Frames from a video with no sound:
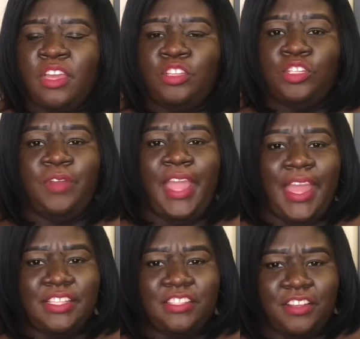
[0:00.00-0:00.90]
to
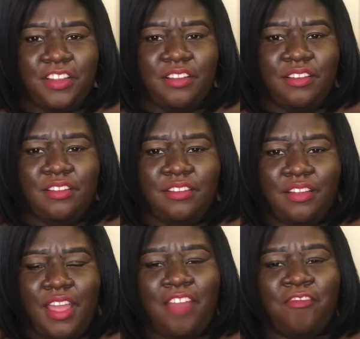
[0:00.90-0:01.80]
answer
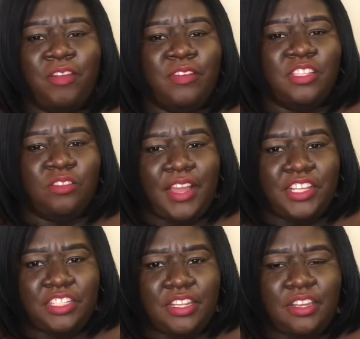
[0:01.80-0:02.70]
everyone's
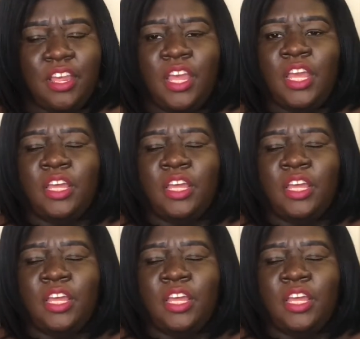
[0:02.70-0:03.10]
question,